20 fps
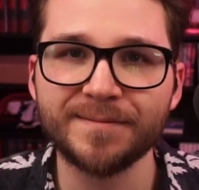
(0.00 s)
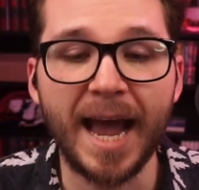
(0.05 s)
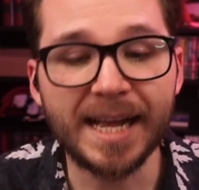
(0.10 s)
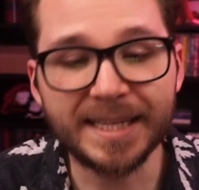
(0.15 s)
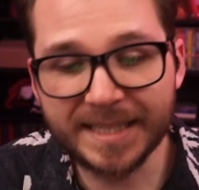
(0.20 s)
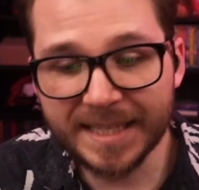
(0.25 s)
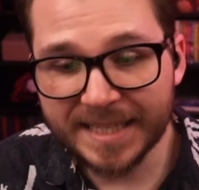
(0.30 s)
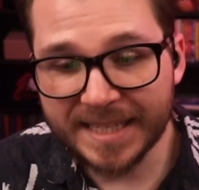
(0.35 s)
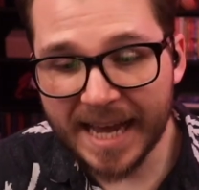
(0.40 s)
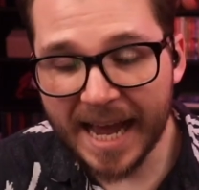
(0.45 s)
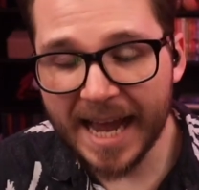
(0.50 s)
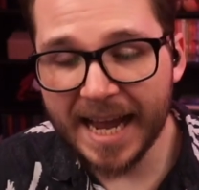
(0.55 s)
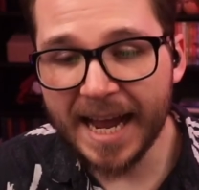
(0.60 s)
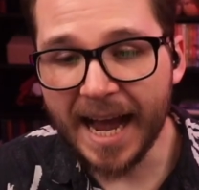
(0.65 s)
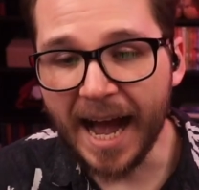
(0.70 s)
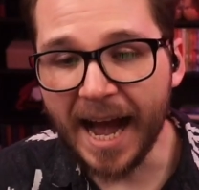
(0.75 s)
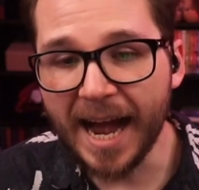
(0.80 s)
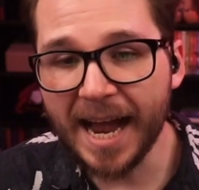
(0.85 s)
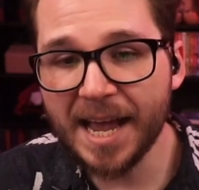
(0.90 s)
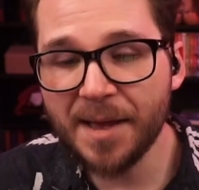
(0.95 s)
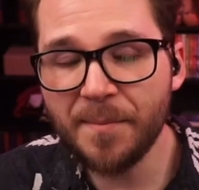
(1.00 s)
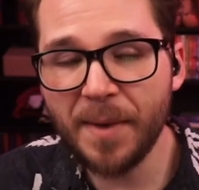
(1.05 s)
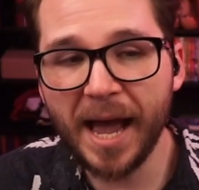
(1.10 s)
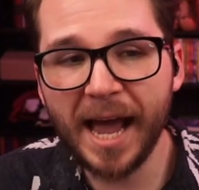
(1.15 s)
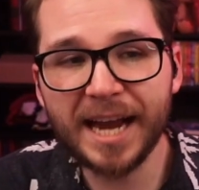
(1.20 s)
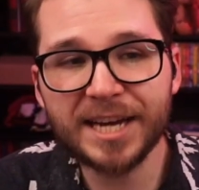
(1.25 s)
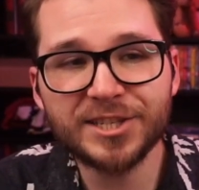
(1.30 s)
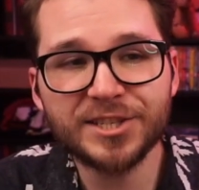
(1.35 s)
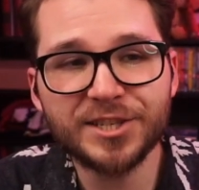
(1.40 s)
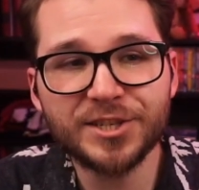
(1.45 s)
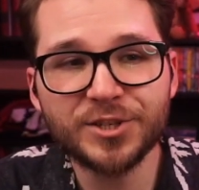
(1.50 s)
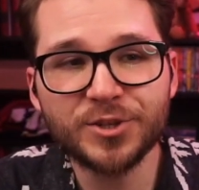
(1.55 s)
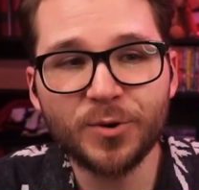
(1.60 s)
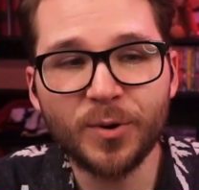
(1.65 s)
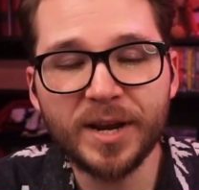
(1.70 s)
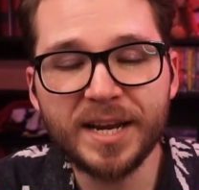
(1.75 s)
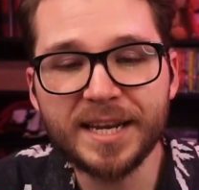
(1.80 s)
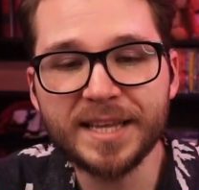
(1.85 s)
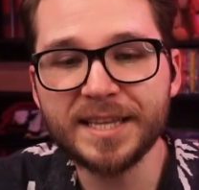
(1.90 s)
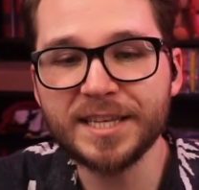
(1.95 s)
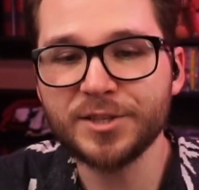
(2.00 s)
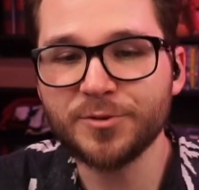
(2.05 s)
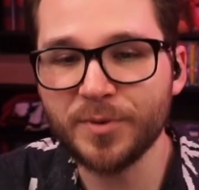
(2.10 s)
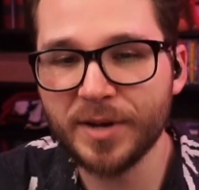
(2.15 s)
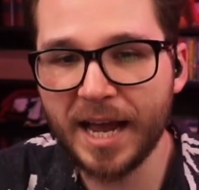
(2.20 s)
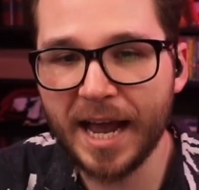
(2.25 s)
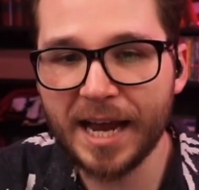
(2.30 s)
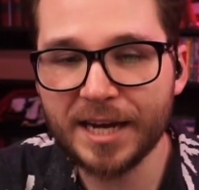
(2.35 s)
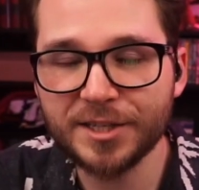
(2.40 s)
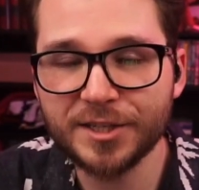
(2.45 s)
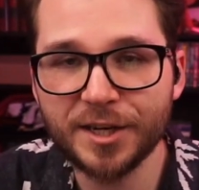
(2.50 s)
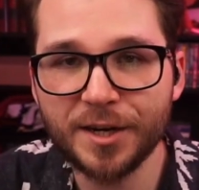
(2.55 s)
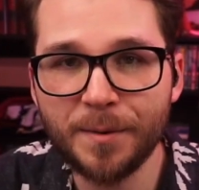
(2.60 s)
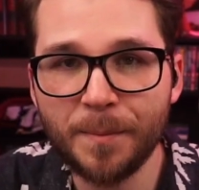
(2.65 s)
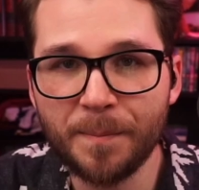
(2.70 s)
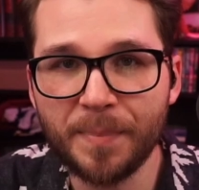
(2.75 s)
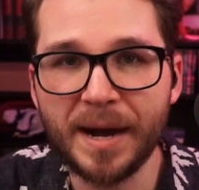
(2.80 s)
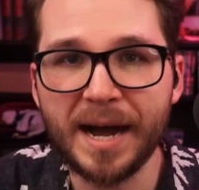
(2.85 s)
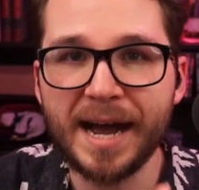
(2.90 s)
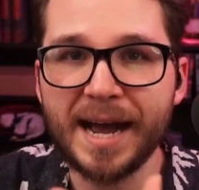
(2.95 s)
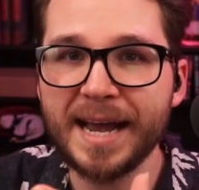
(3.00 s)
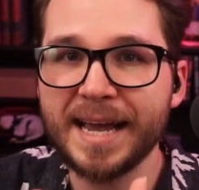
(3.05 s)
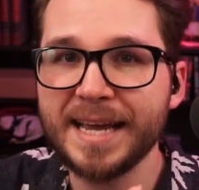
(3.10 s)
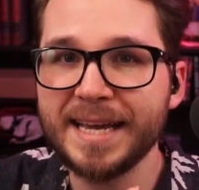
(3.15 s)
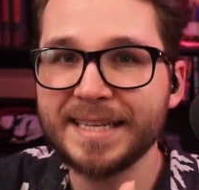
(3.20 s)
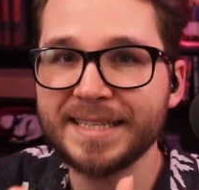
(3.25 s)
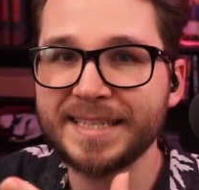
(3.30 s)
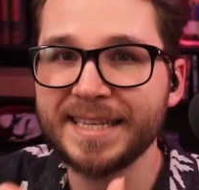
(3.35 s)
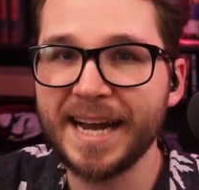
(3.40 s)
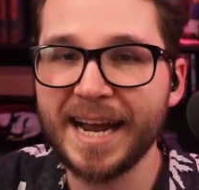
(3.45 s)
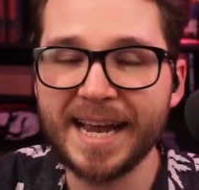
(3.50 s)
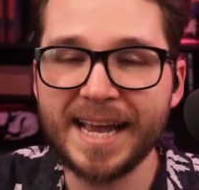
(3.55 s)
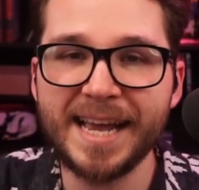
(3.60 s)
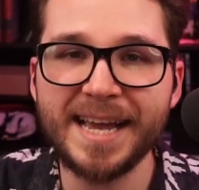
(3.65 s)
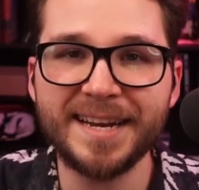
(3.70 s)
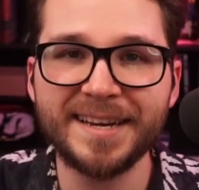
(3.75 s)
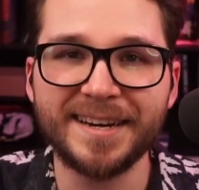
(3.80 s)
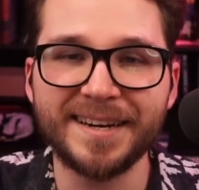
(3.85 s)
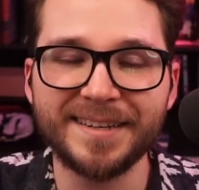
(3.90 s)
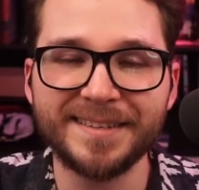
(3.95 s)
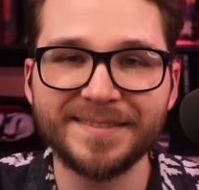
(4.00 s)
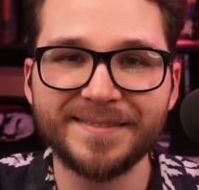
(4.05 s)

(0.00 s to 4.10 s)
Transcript: And today I am actually joined in this reaction by Diana.